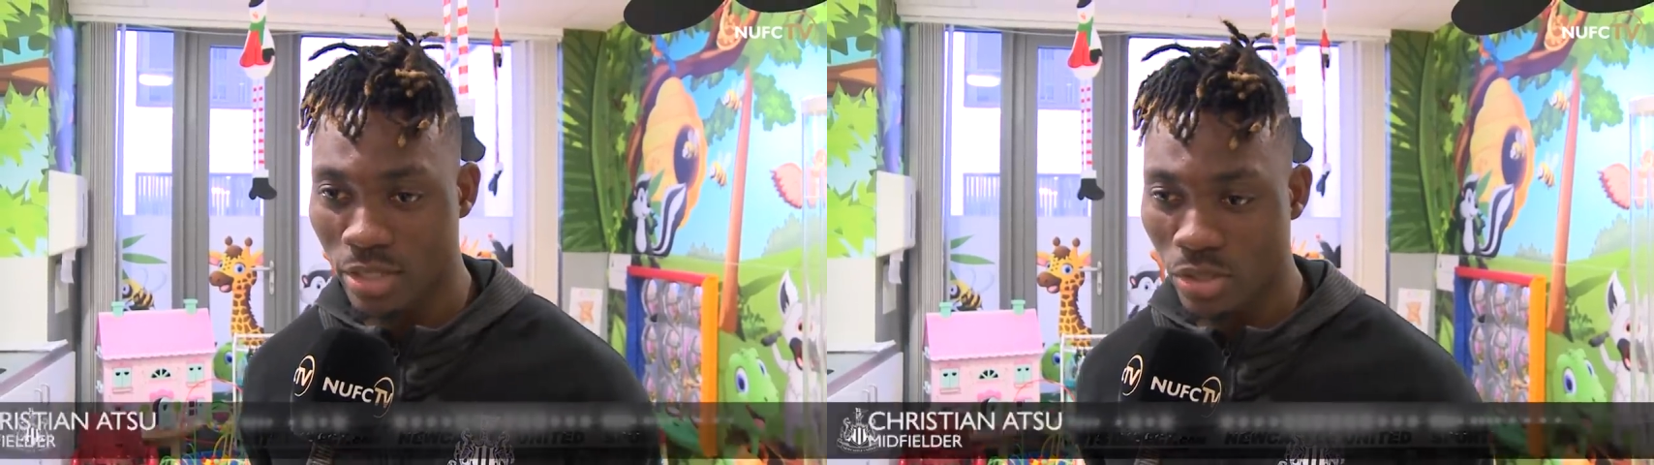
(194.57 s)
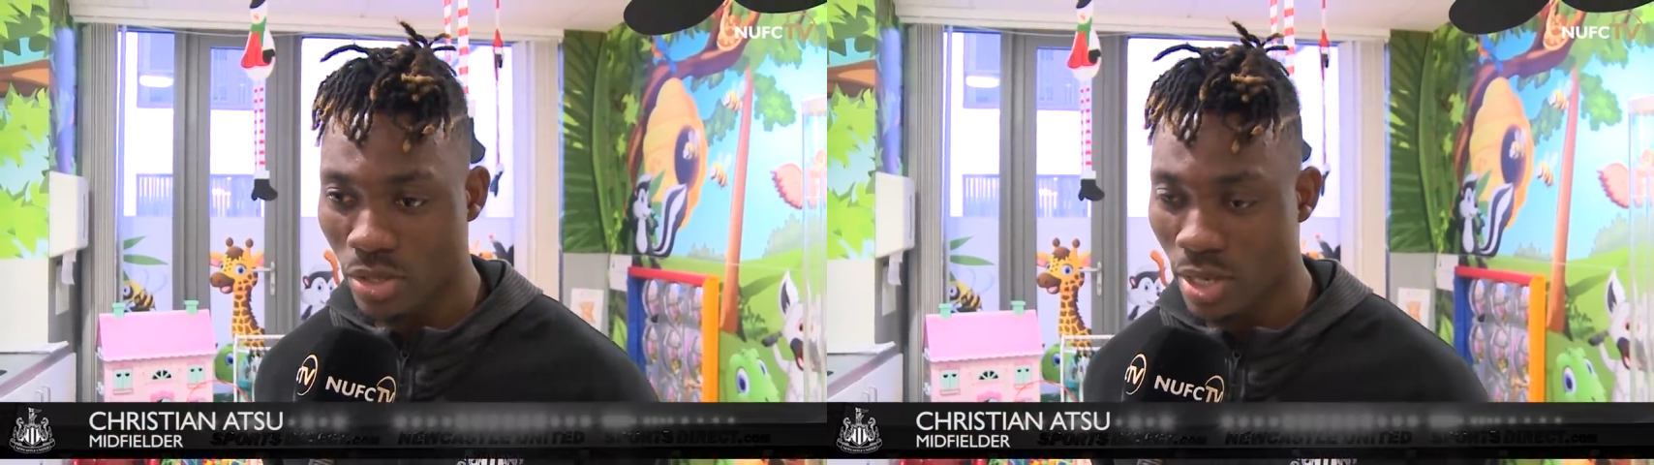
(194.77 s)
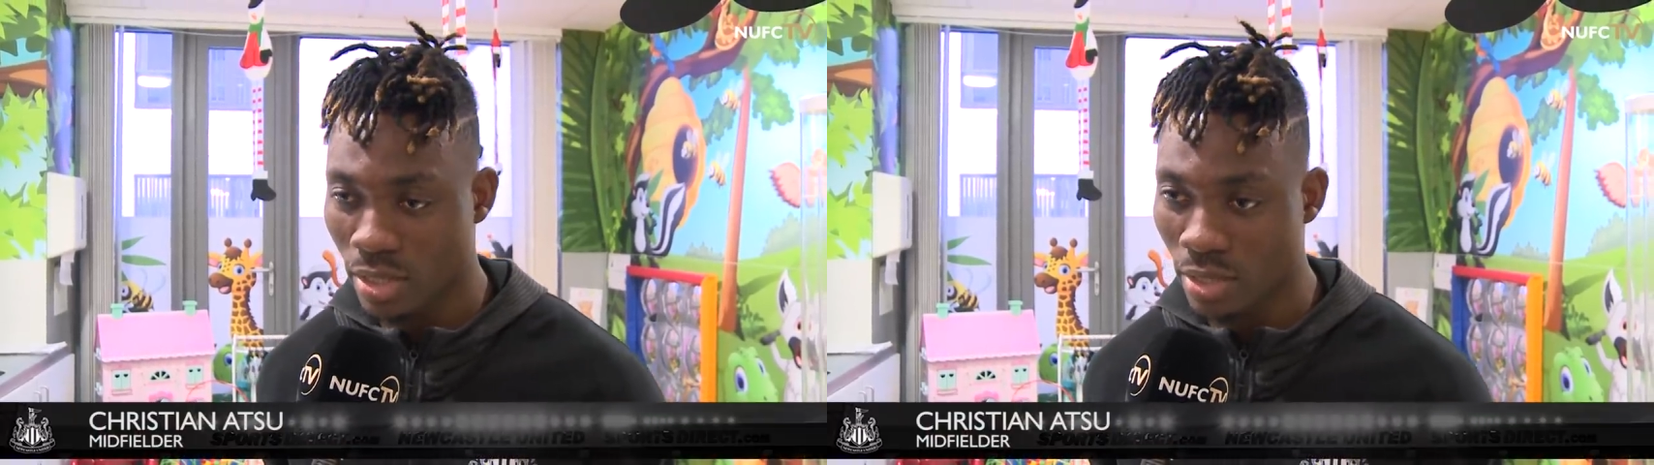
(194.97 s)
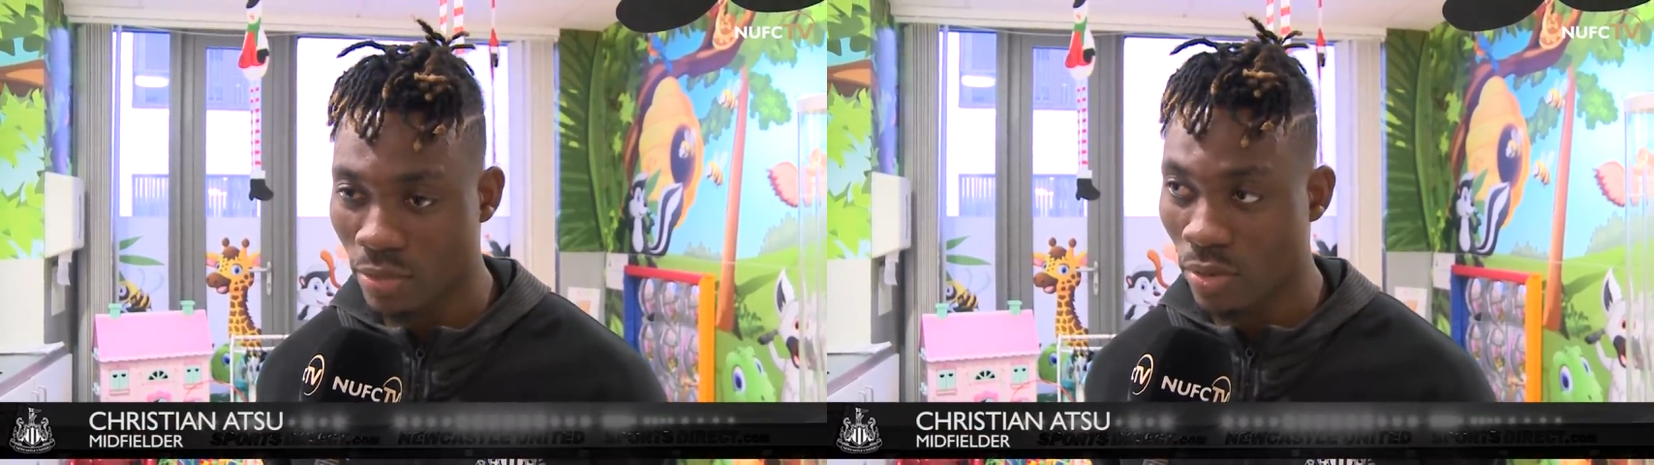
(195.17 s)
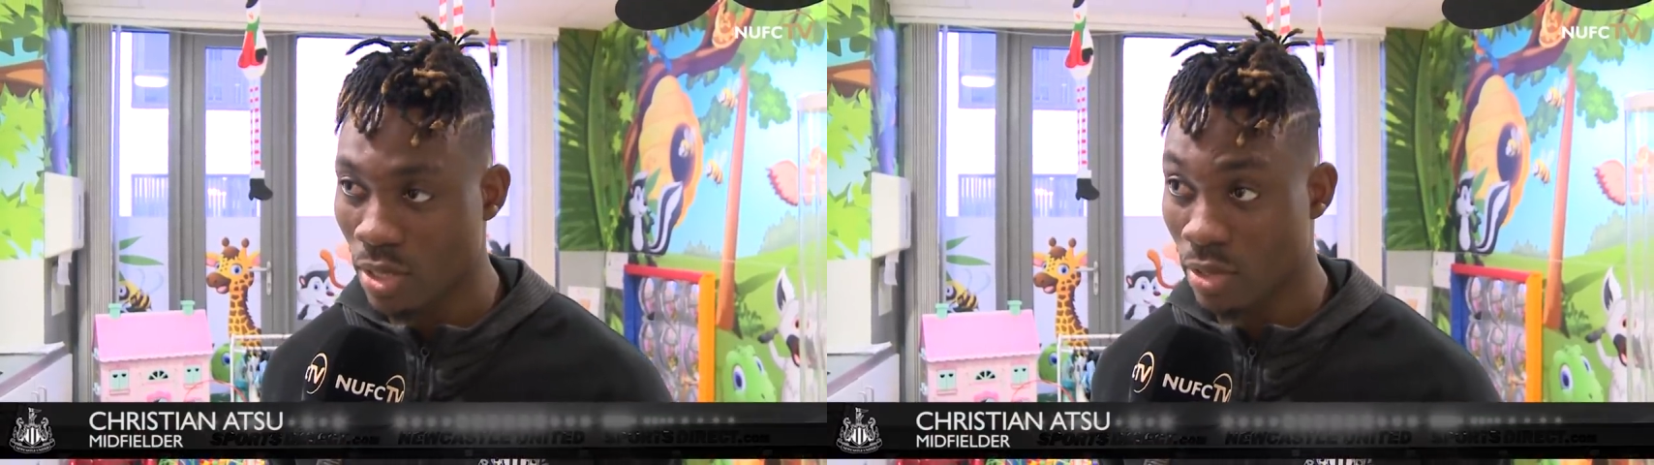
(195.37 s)

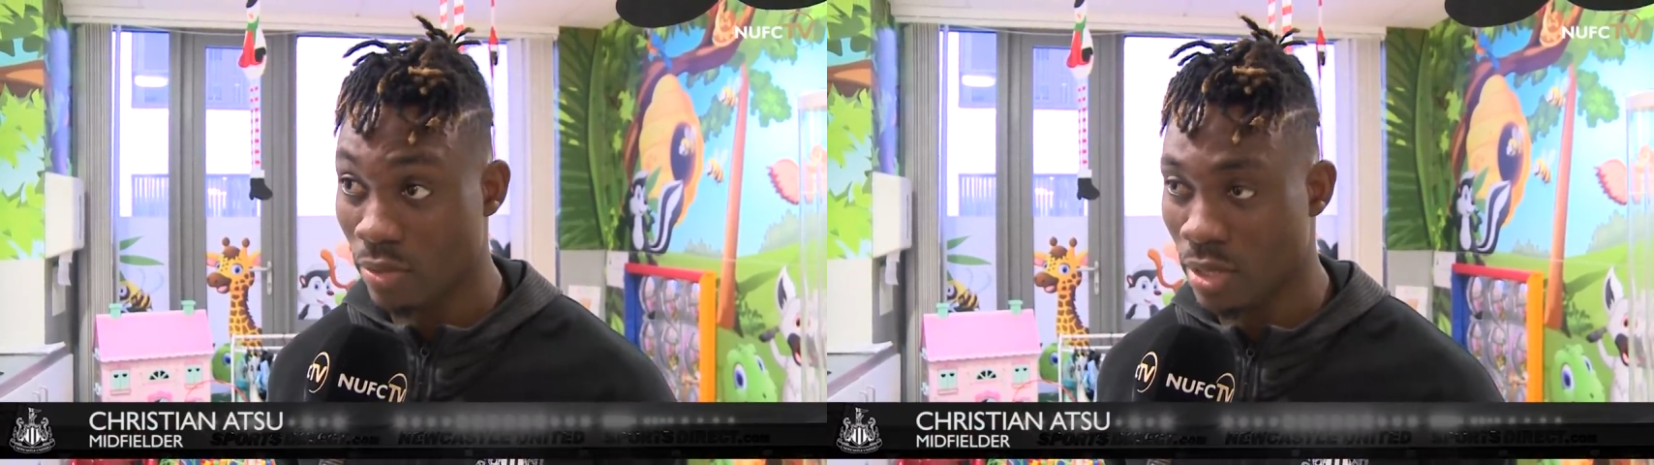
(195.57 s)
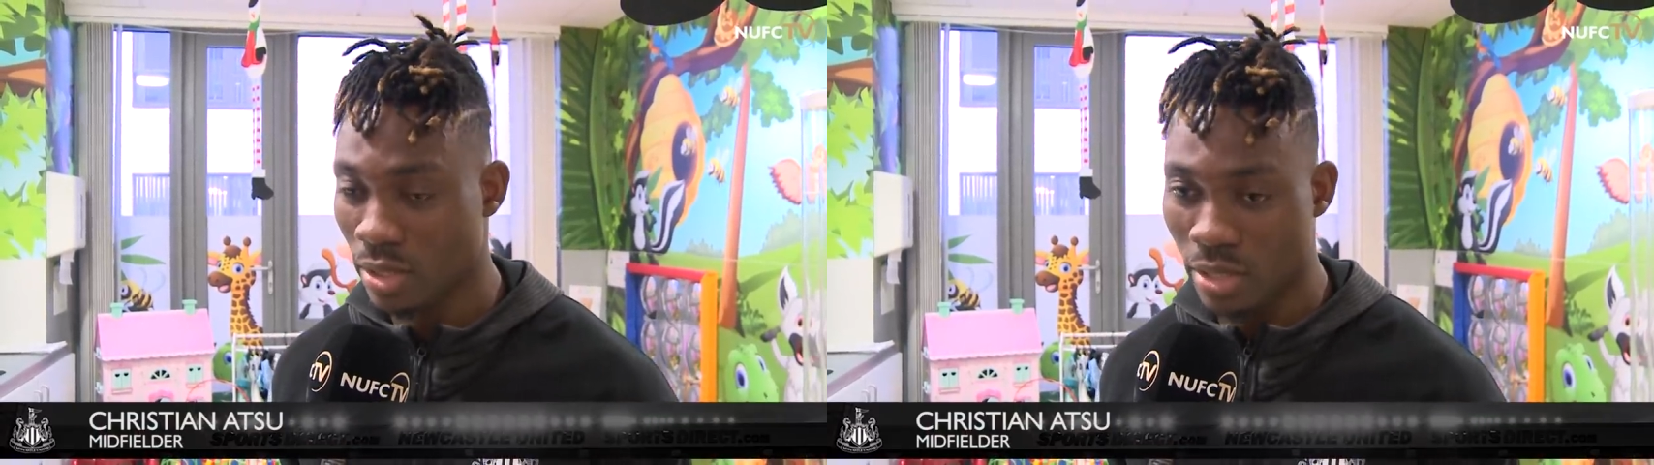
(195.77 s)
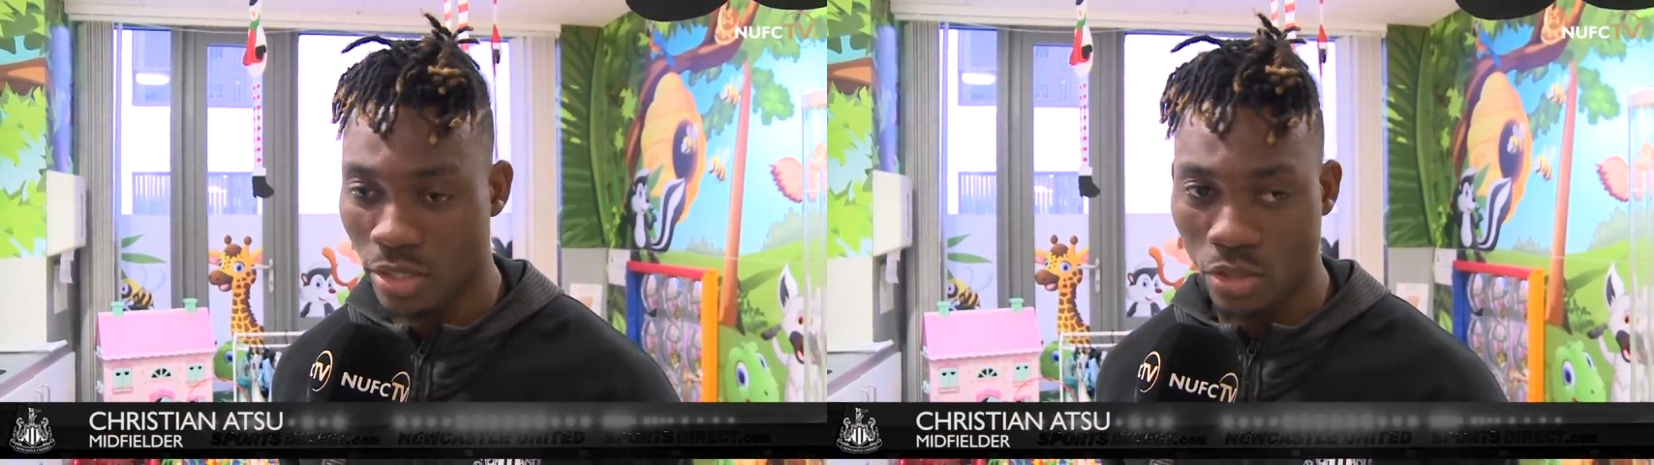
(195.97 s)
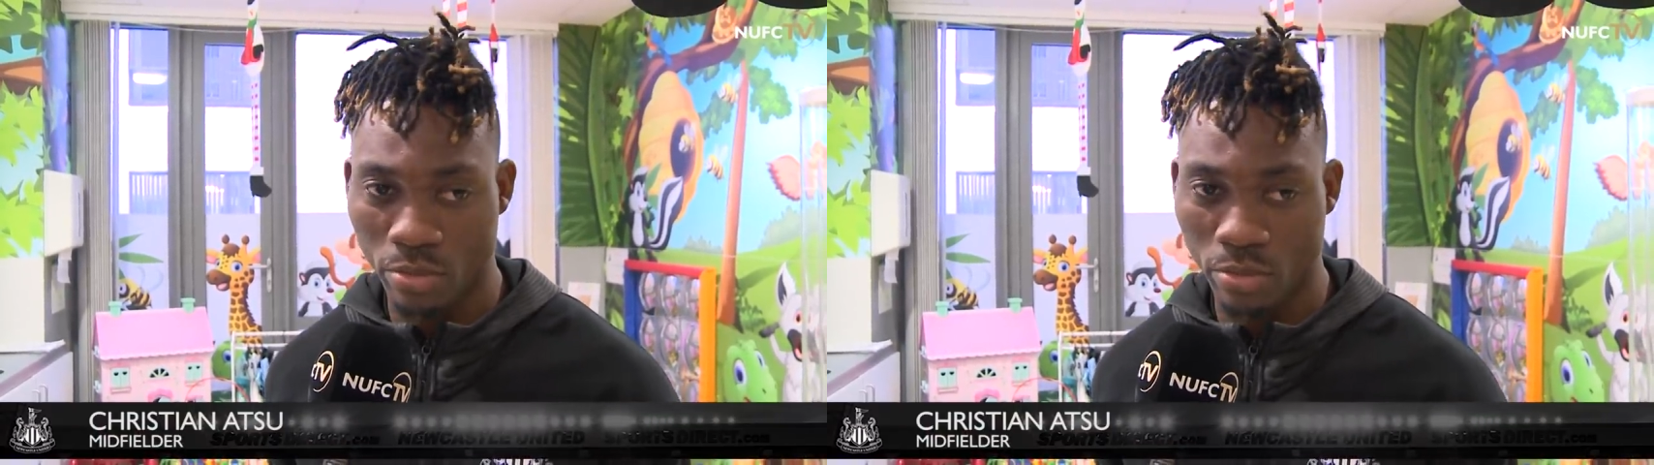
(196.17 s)
Newcastle for giving us this